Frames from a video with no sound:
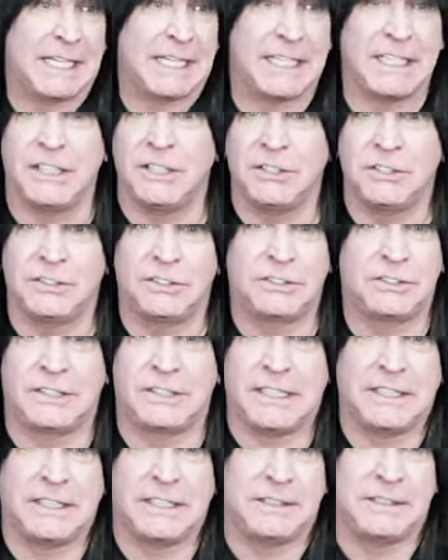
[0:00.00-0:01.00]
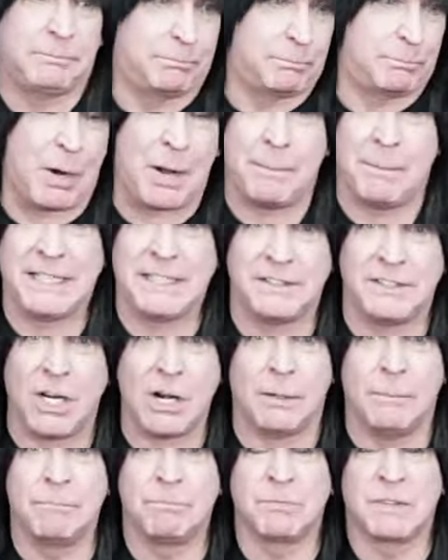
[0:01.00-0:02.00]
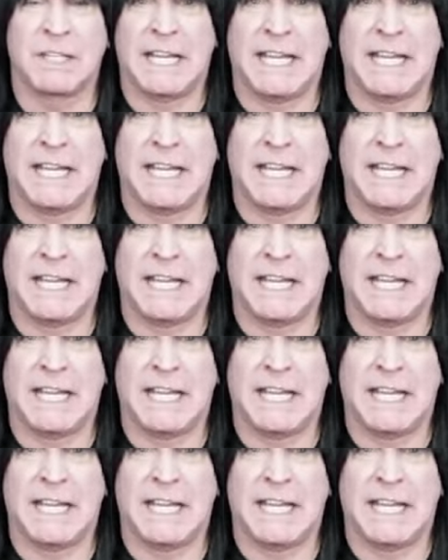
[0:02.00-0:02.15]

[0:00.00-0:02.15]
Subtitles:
He bought my guitar